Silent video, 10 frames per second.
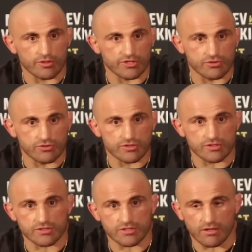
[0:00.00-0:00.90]

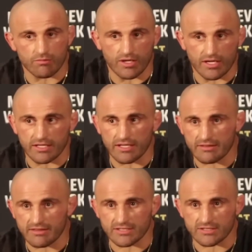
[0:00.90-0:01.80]
excuses um, and, and
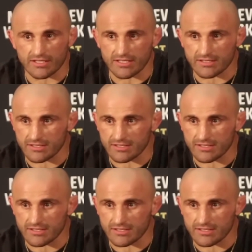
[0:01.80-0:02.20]
things like this.